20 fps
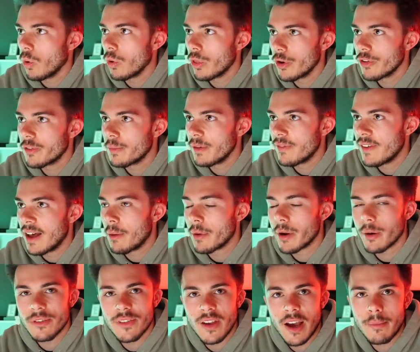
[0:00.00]
Although to be fair, when
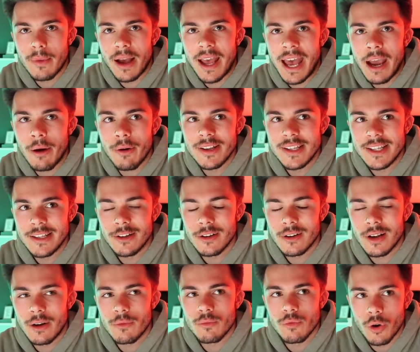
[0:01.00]
I was dyeing my hair, I did look
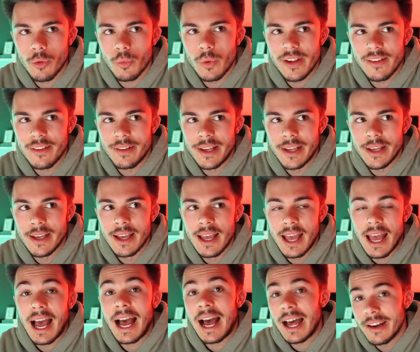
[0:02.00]
like Ron Weasley
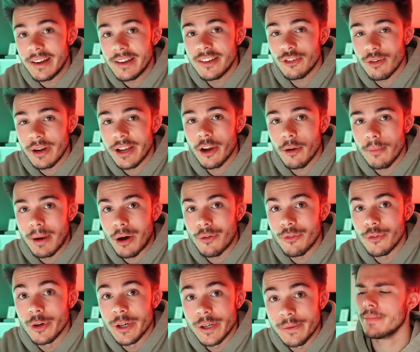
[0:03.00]
and Draco
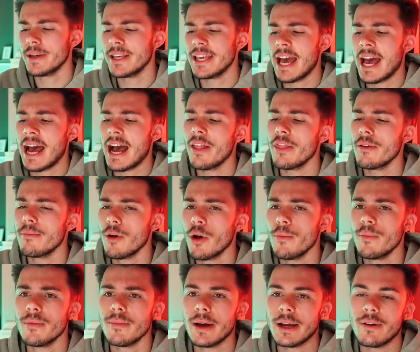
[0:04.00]
Malfoy. But yeah, at the
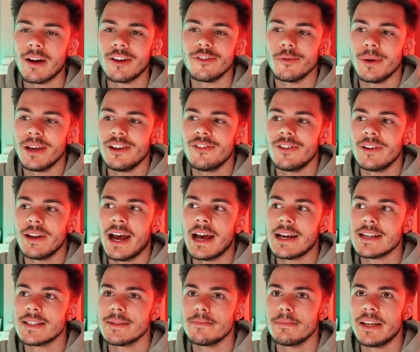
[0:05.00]
moment my graduation
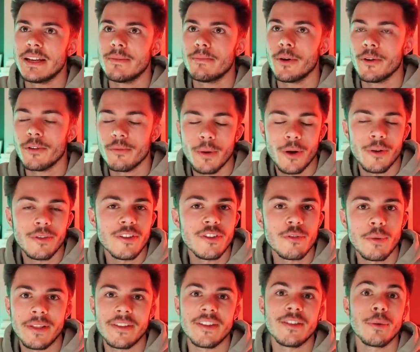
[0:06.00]
has been postponed to
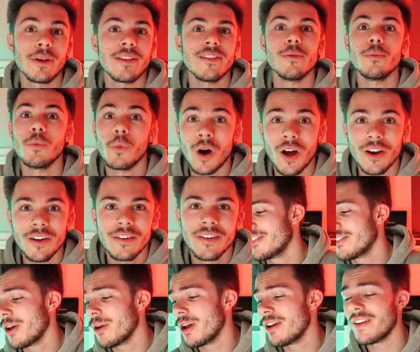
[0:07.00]
2021.
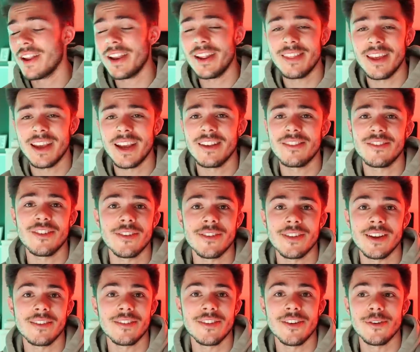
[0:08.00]
So if anything, it's just
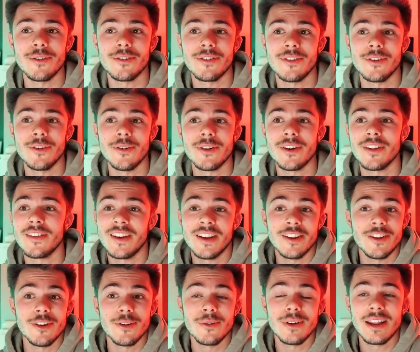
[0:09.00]
an excuse to
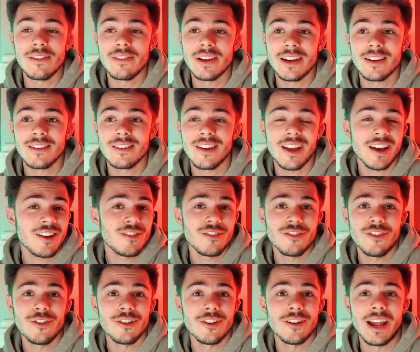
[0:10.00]
continue living like a
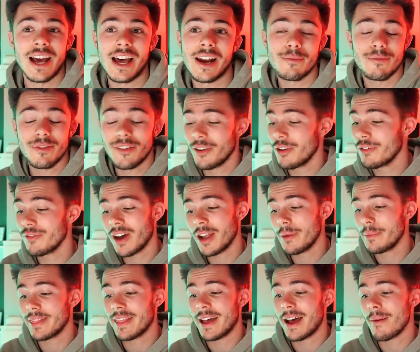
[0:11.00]
student and I'm so
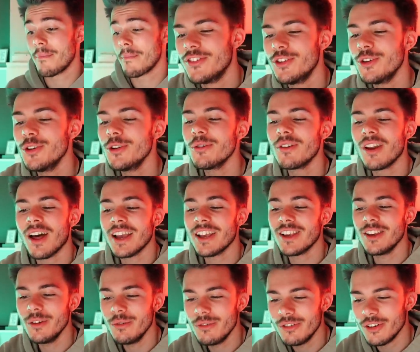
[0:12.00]
fine with that. Do you like
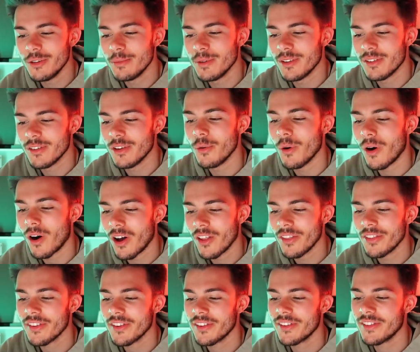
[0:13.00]
YouTubers who
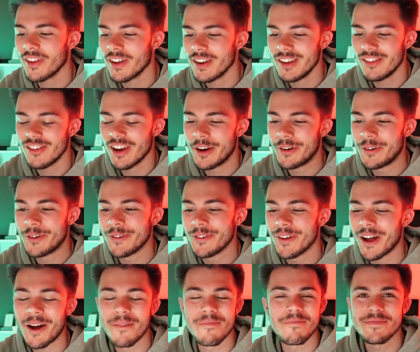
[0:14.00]
aren't a study
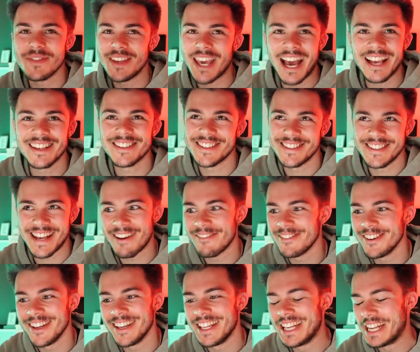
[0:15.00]
channel? Um, yes,
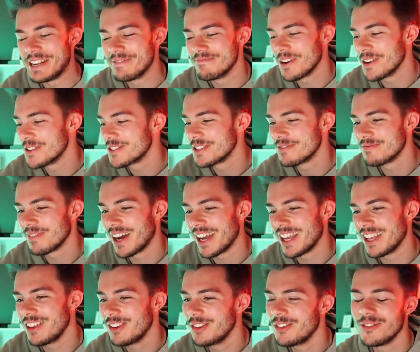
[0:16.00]
definitely. Most of my
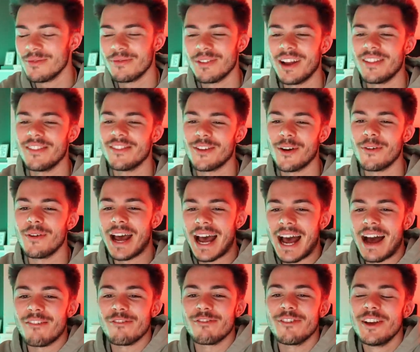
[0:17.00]
YouTube friends don't
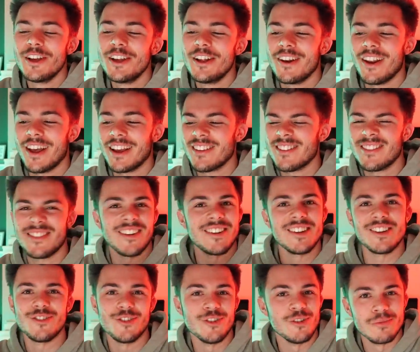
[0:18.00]
have like
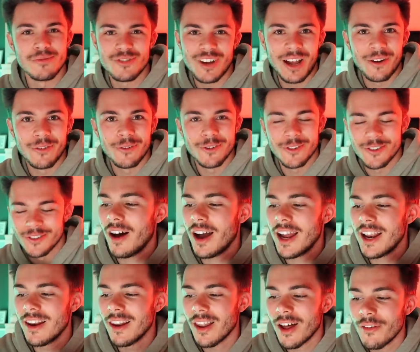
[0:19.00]
study tube channels.
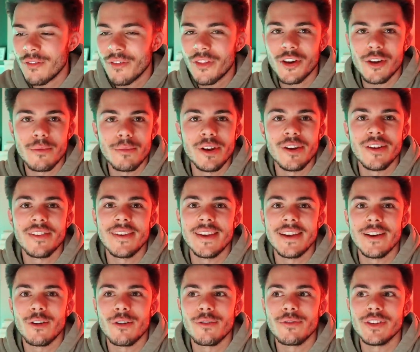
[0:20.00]
I love the
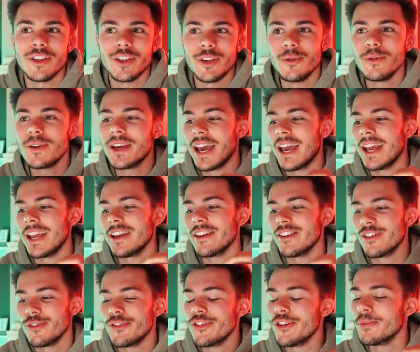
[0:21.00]
community of UK
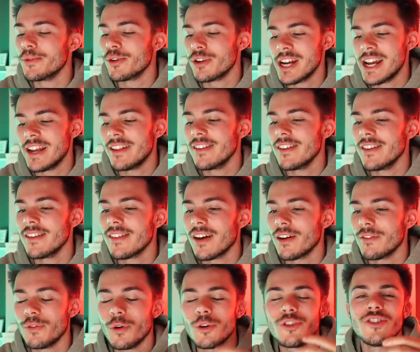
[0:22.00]
YouTube creators.
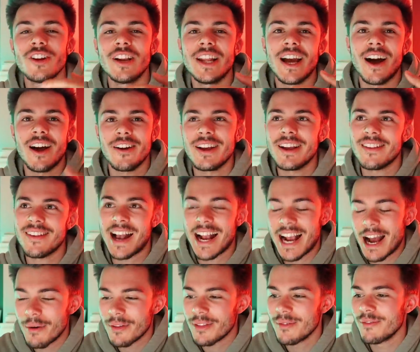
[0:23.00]
Unfortunately, I don't get to hang
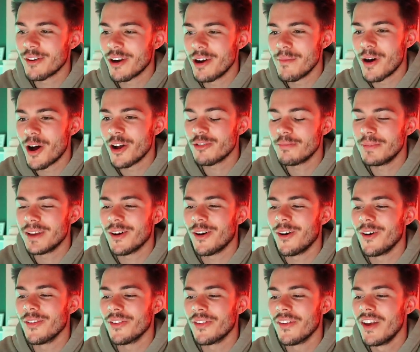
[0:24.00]
out with them very much
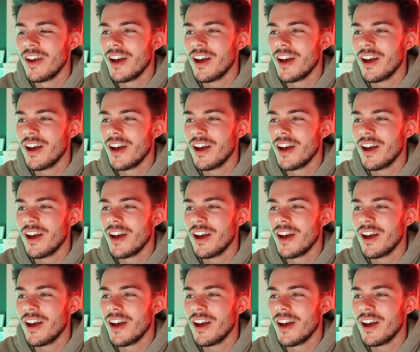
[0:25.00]
because